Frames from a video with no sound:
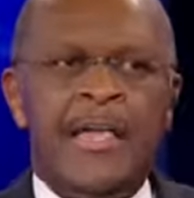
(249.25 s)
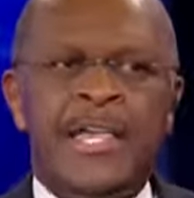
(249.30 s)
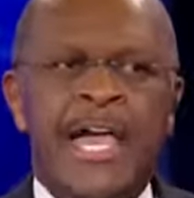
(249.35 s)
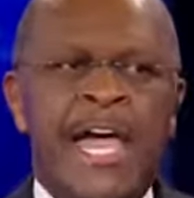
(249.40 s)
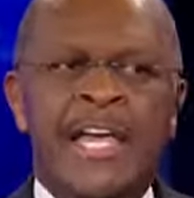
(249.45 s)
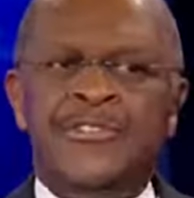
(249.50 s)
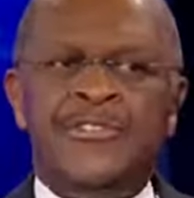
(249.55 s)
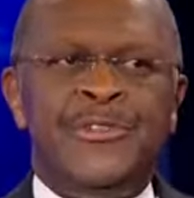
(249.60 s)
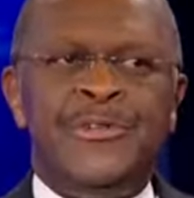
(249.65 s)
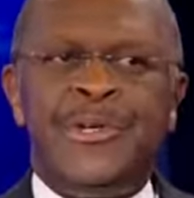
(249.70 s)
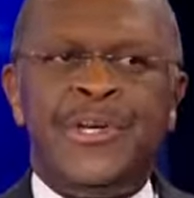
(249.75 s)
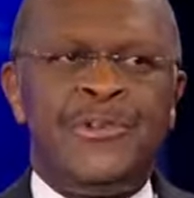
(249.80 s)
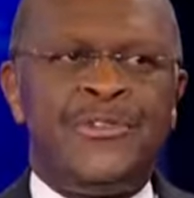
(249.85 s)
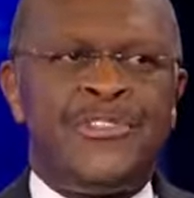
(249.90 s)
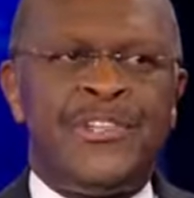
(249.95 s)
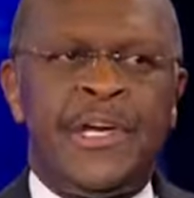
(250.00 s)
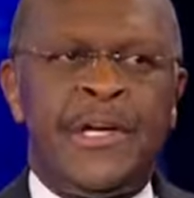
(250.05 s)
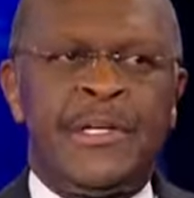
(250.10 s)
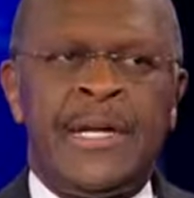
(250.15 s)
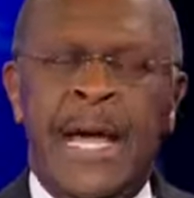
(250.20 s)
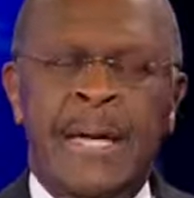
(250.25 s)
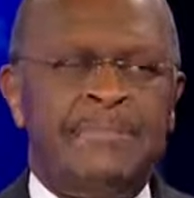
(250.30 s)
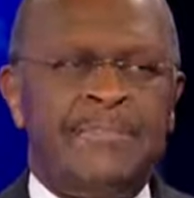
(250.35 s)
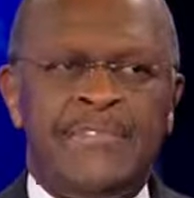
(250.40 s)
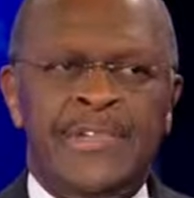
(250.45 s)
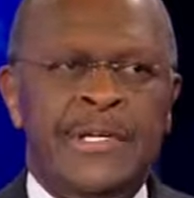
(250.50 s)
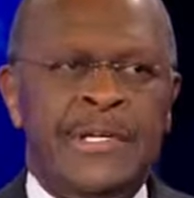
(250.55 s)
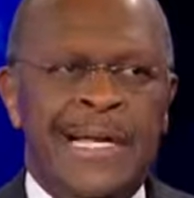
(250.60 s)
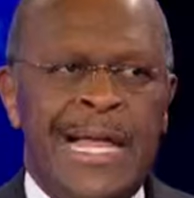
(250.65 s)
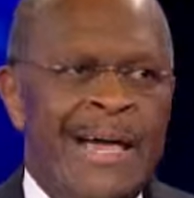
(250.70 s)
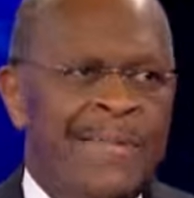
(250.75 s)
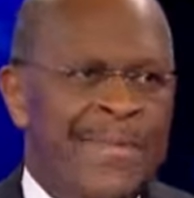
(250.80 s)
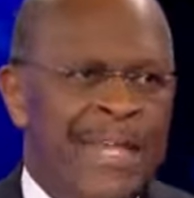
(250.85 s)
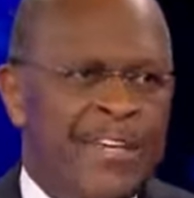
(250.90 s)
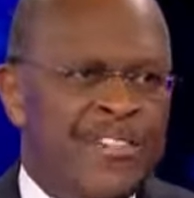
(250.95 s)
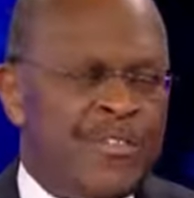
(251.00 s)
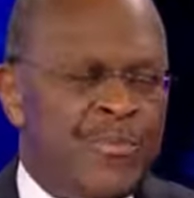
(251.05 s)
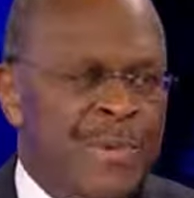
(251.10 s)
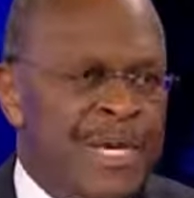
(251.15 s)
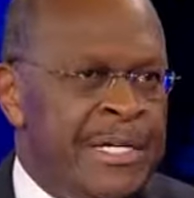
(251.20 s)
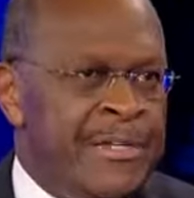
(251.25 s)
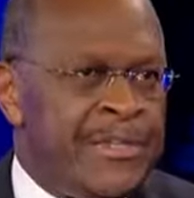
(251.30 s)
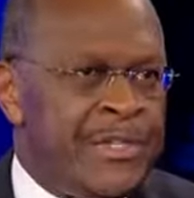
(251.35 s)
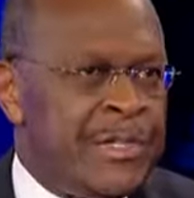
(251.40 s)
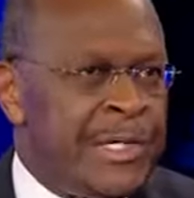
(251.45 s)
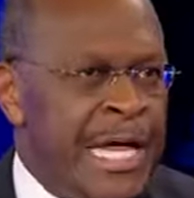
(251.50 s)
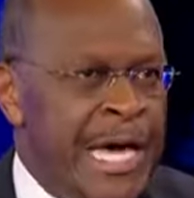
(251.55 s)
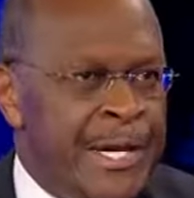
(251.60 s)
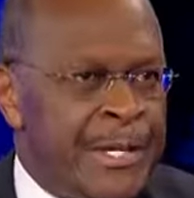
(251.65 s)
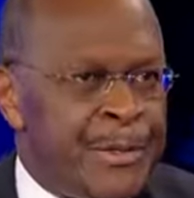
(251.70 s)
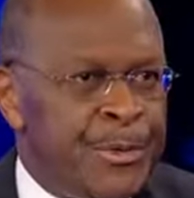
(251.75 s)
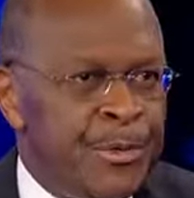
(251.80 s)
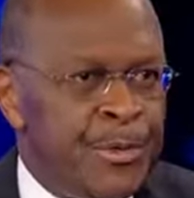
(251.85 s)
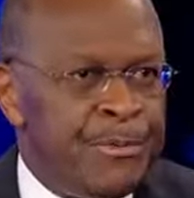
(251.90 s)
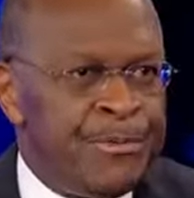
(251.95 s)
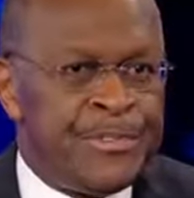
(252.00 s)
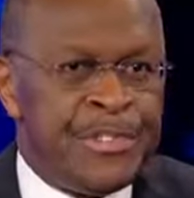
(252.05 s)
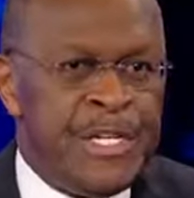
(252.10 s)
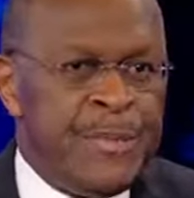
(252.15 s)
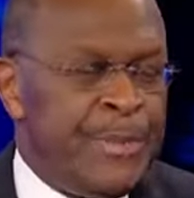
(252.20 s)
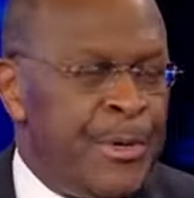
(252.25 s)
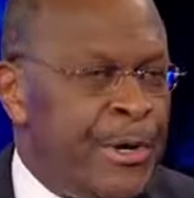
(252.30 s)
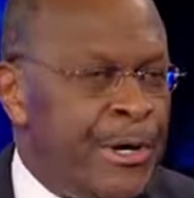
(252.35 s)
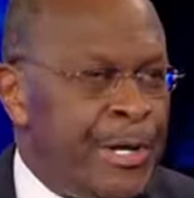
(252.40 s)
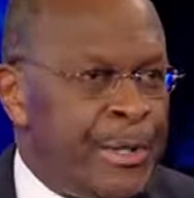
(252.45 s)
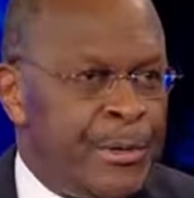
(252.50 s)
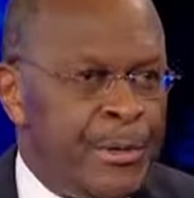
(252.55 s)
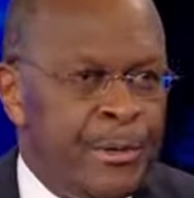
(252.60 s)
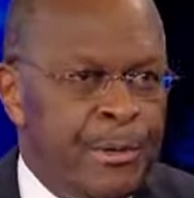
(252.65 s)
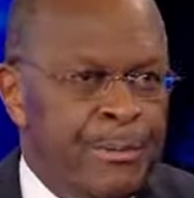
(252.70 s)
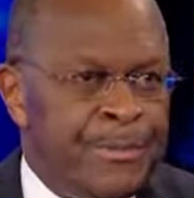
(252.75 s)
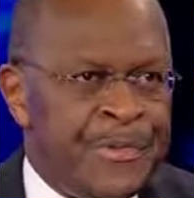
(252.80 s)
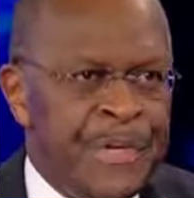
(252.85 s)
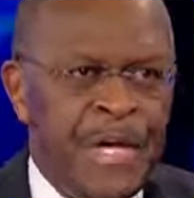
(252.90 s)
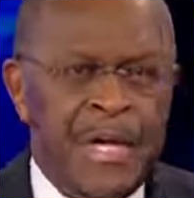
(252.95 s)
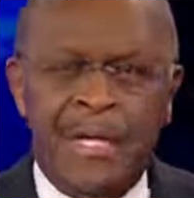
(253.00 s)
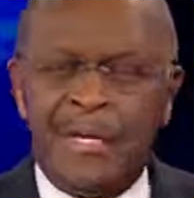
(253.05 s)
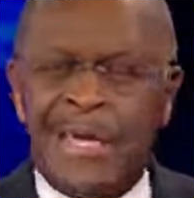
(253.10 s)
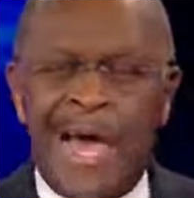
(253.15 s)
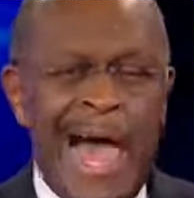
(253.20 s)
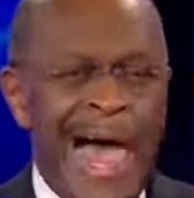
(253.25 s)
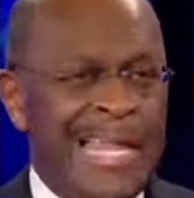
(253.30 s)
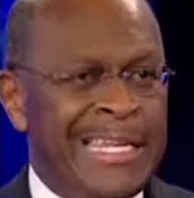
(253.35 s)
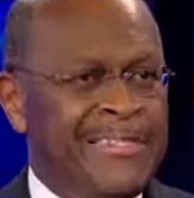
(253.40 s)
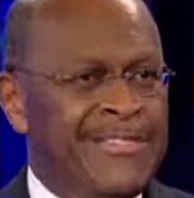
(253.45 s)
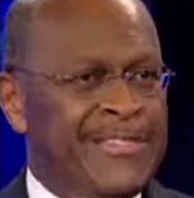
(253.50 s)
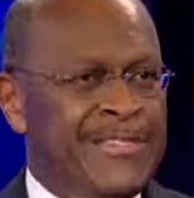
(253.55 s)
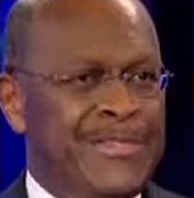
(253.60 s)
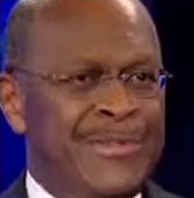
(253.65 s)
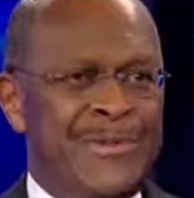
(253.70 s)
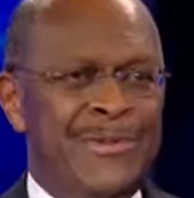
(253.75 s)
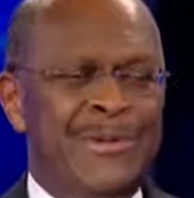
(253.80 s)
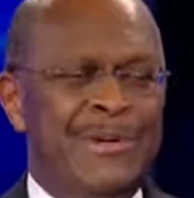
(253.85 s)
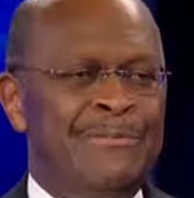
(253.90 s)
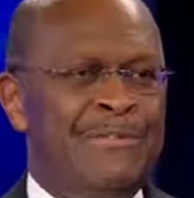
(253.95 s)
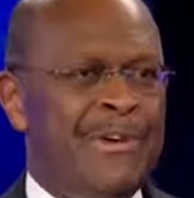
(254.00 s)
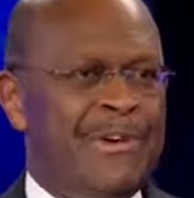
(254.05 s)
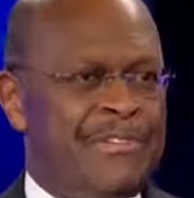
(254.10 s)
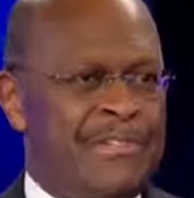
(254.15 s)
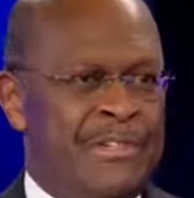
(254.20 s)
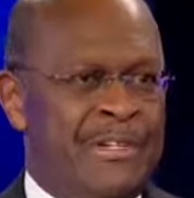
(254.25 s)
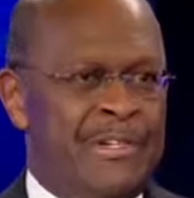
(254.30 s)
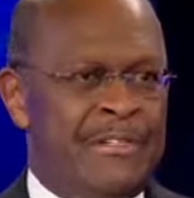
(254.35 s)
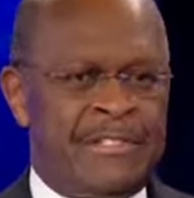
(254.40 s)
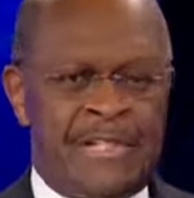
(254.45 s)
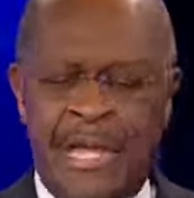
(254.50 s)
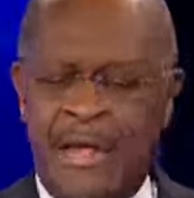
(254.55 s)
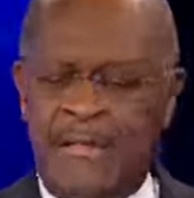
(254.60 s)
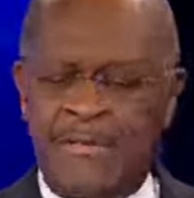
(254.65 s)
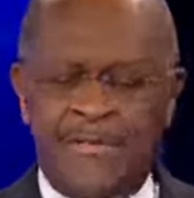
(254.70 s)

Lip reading: As you know, Sean, I'm still out there speaking to a lot of groups, Tea Party groups, colleges and universities.